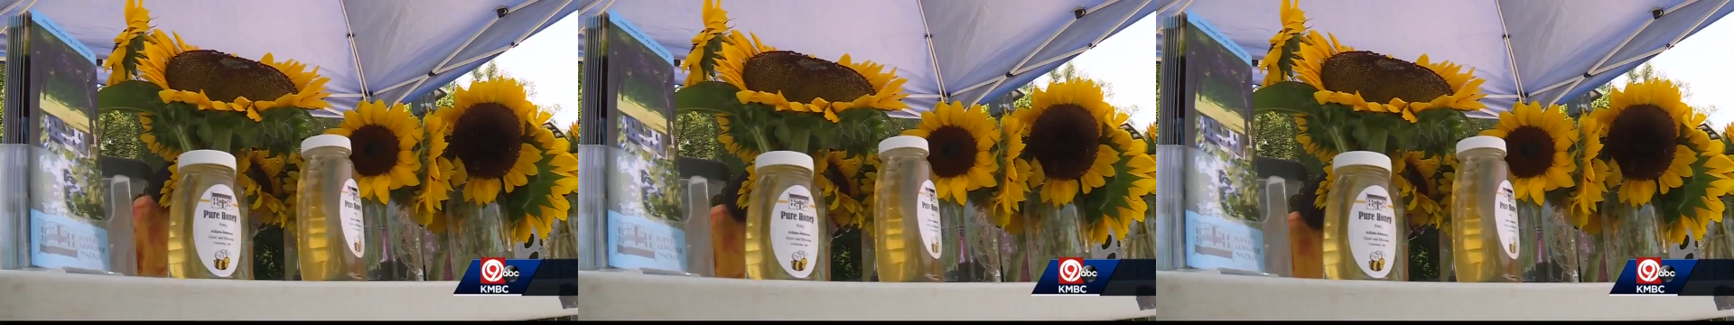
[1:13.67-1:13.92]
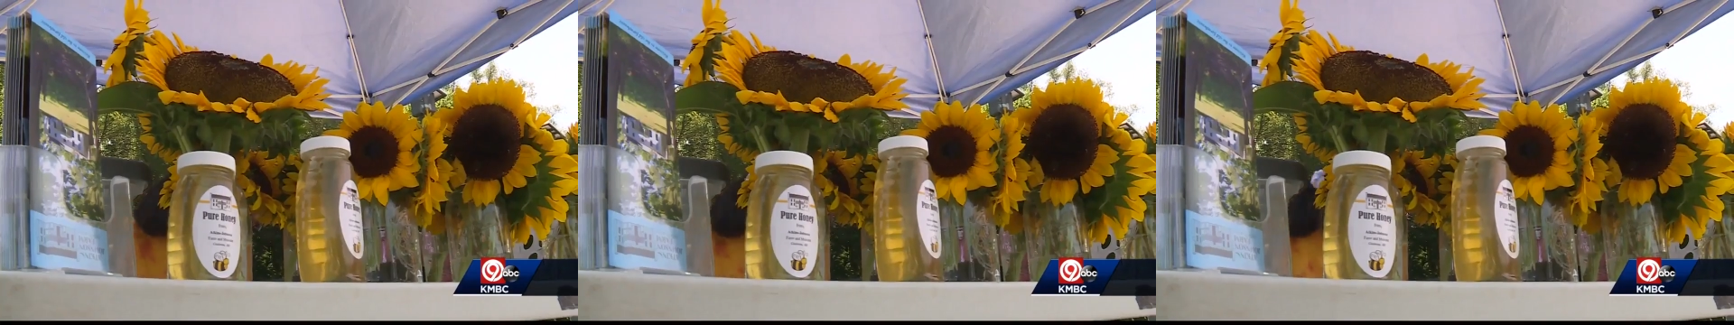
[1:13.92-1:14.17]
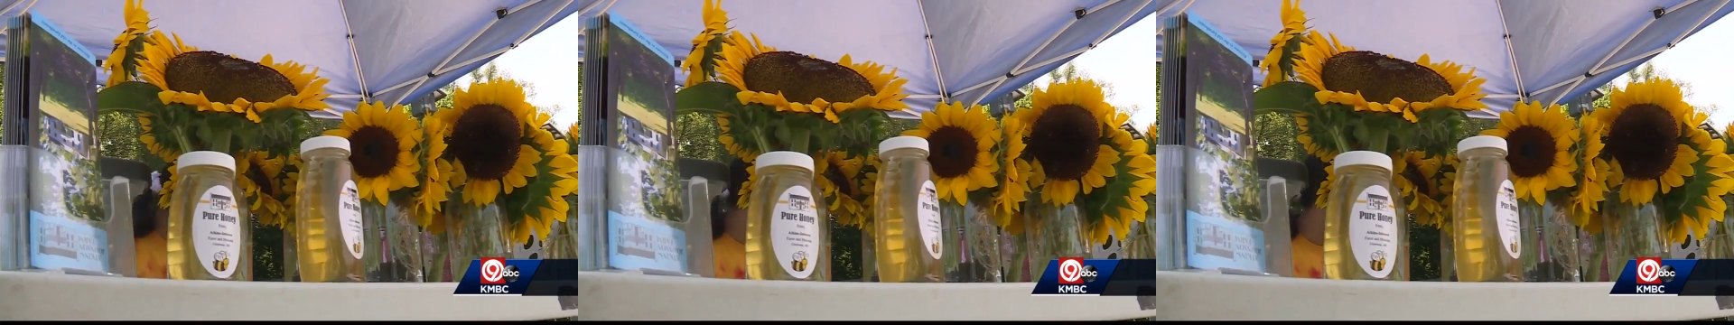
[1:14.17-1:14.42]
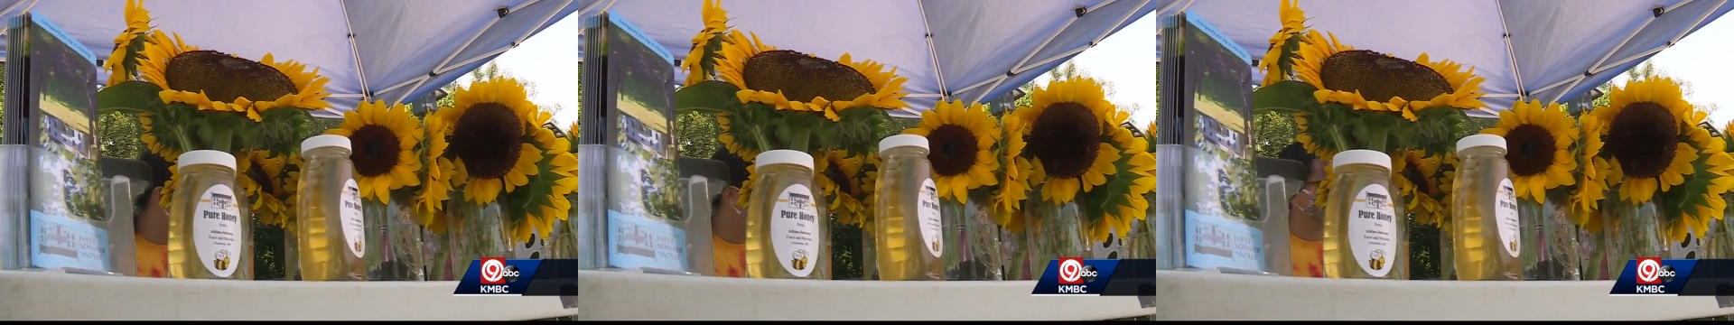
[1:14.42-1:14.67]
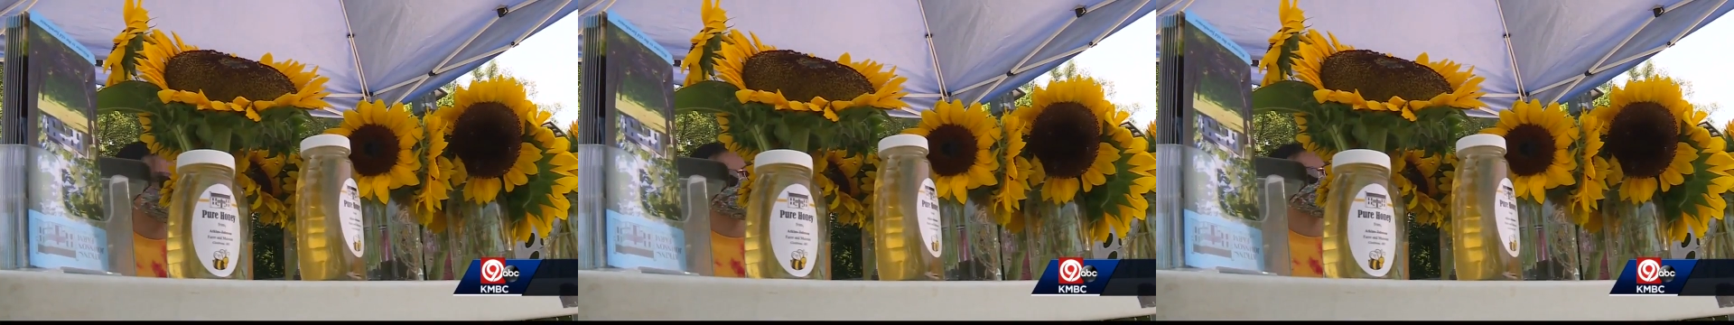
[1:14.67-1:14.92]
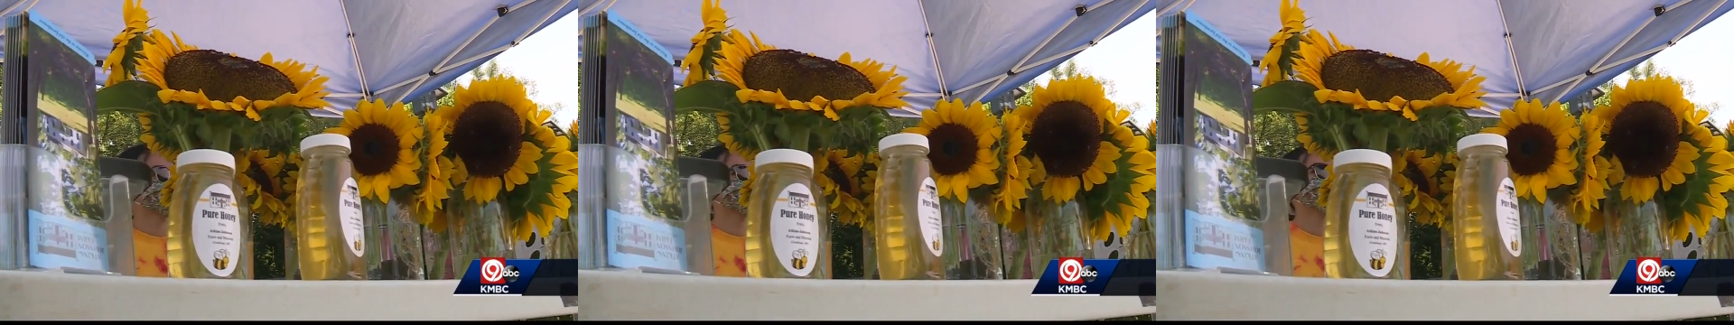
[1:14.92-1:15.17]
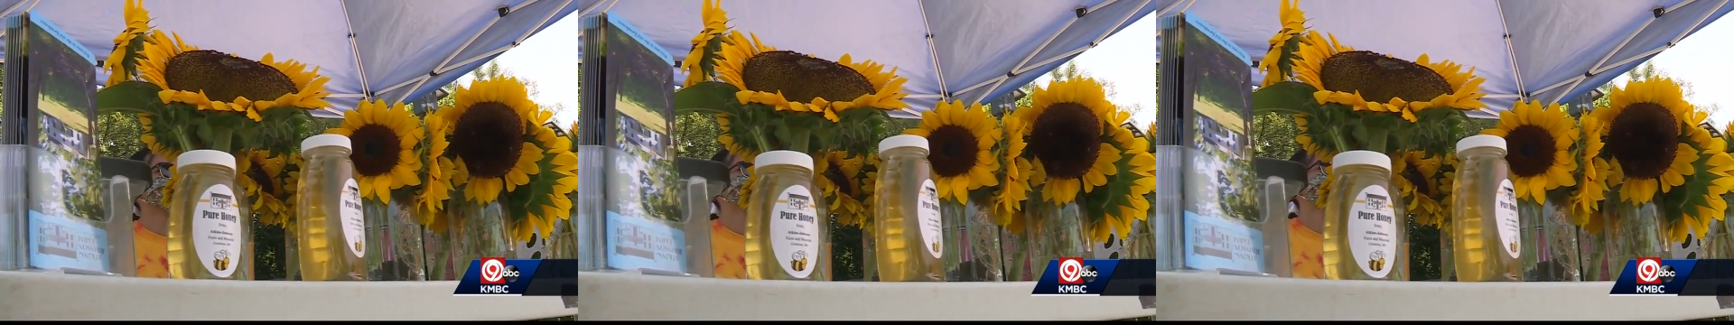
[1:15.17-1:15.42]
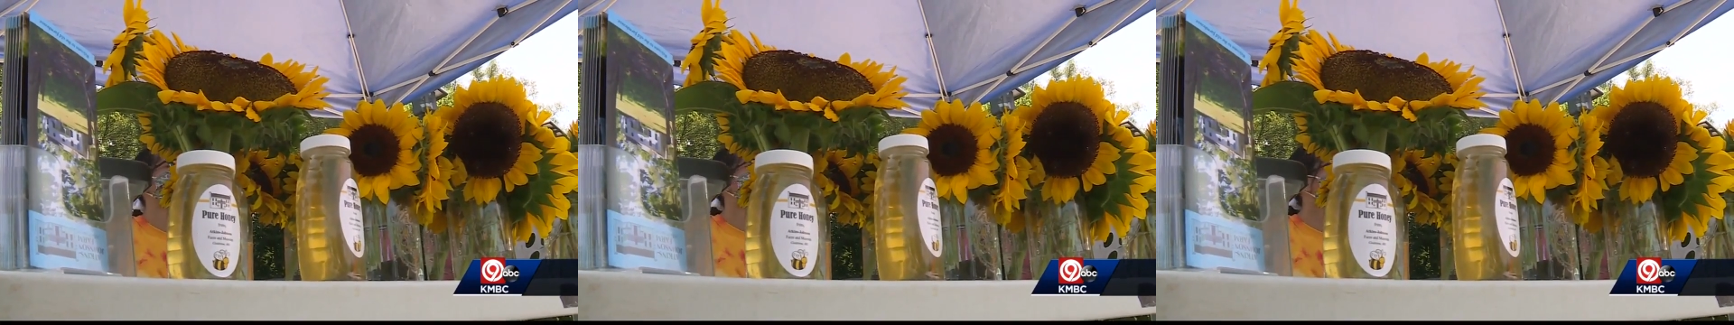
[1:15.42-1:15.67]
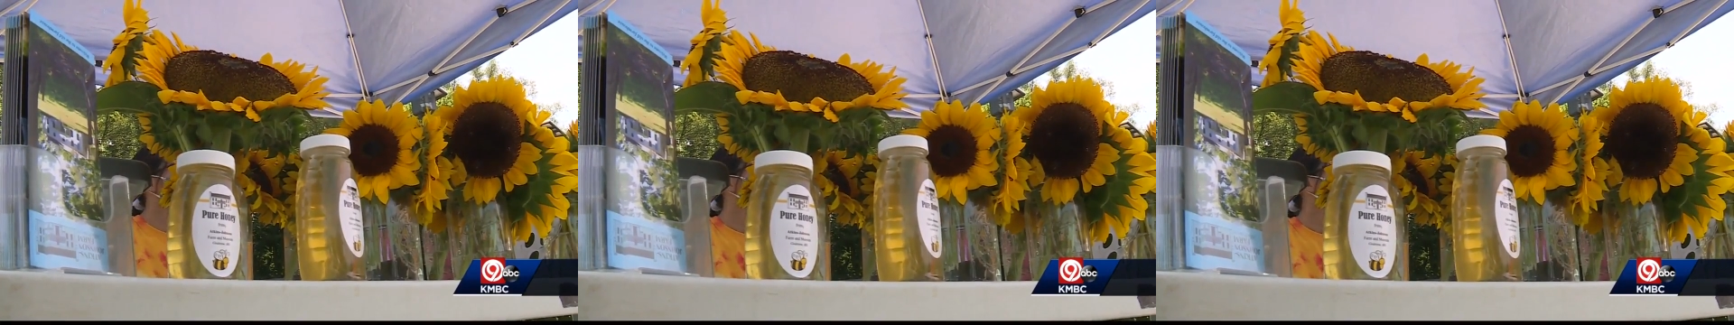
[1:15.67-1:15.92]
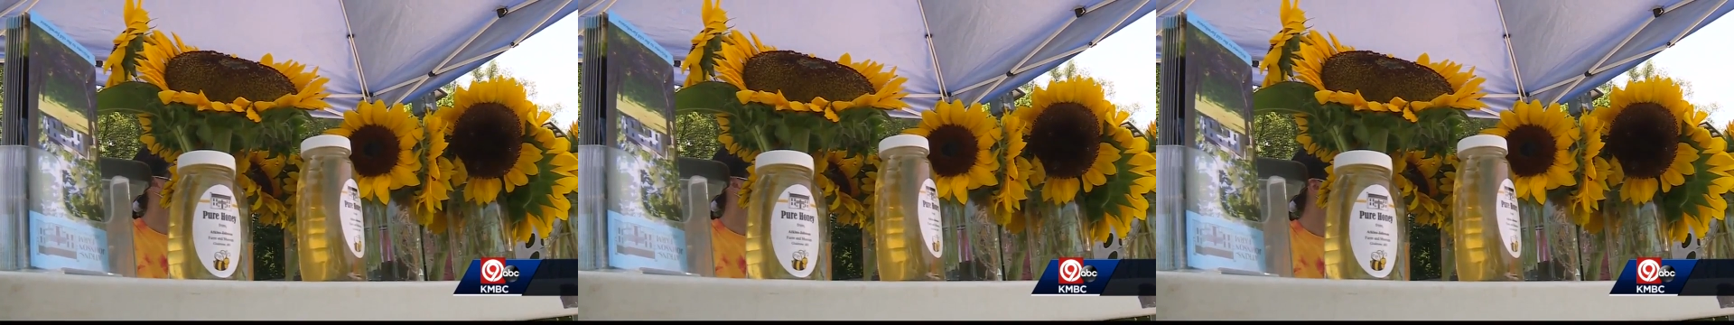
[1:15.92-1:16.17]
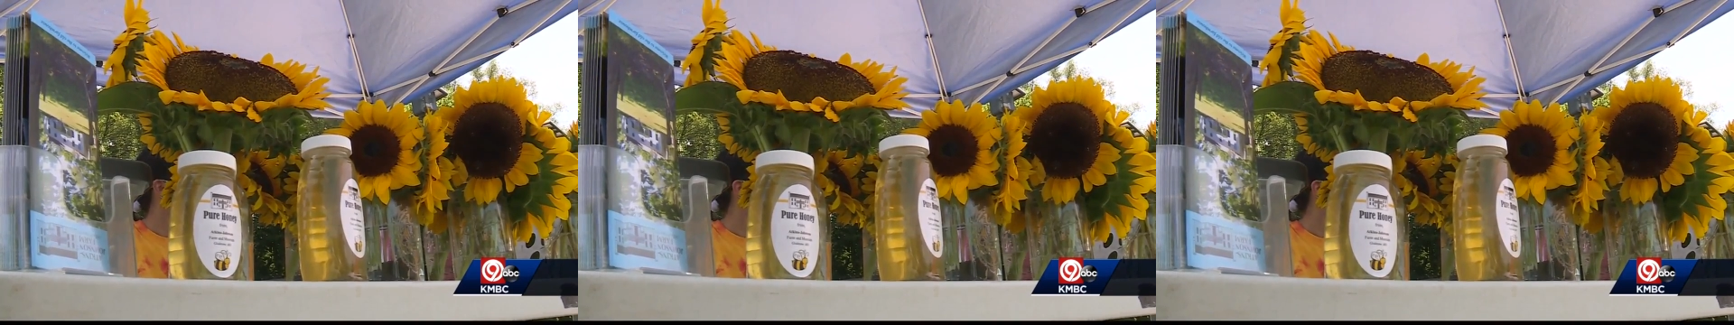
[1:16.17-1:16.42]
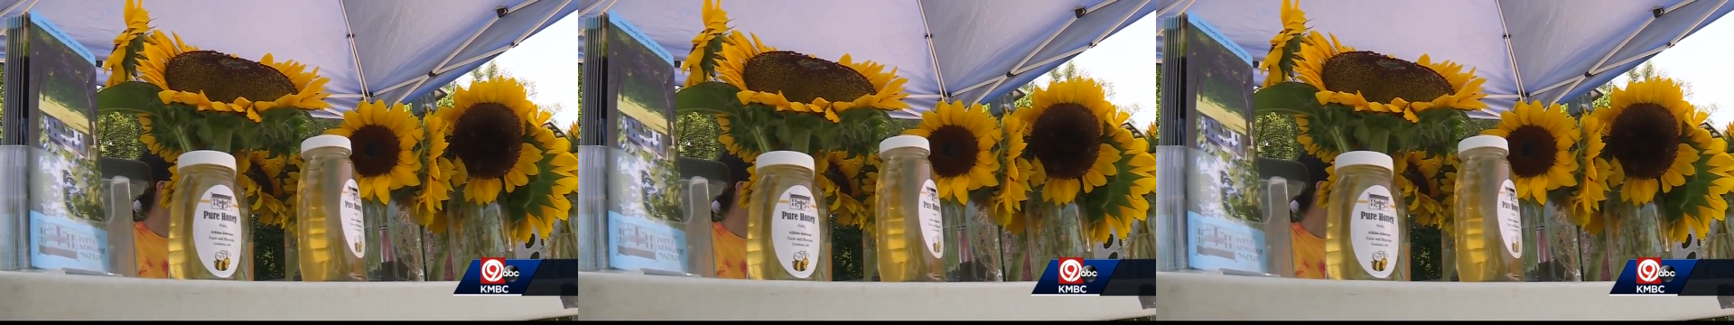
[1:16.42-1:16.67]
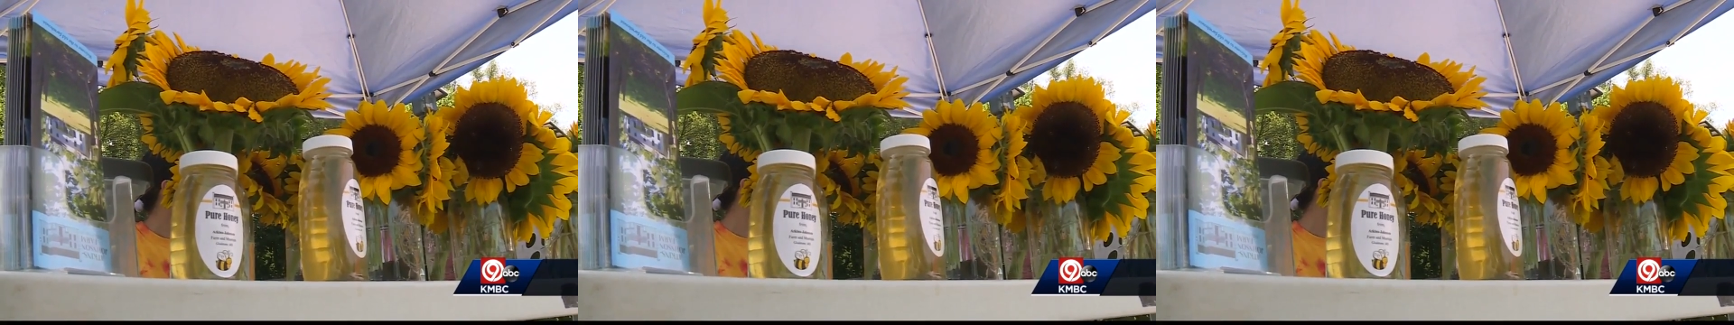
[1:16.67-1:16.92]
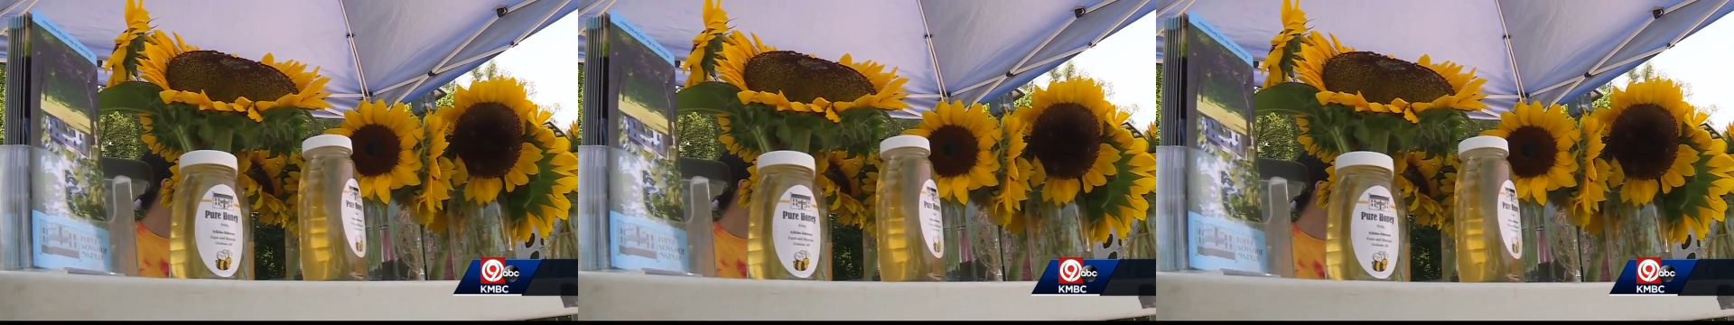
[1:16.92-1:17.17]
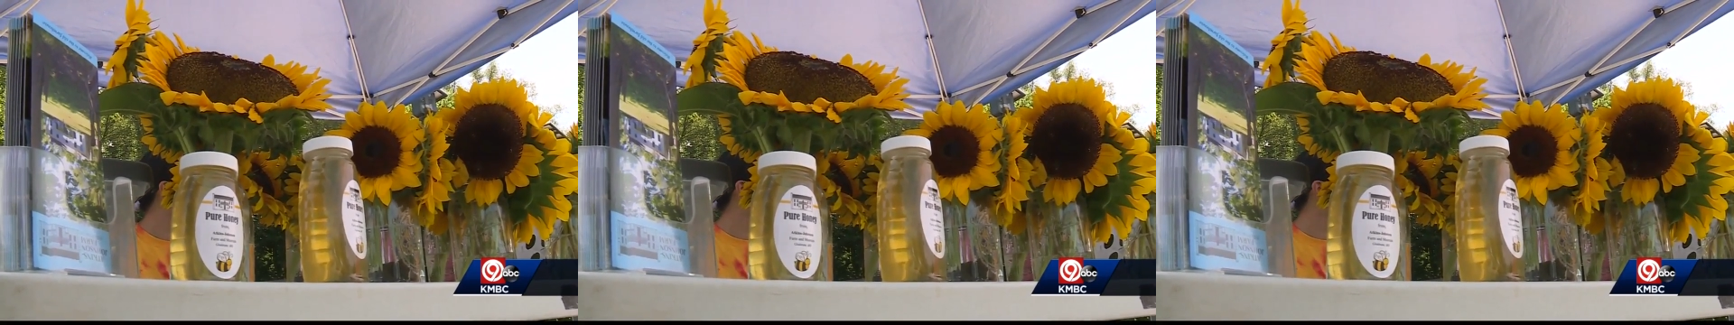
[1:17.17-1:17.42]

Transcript: (no speaker visible)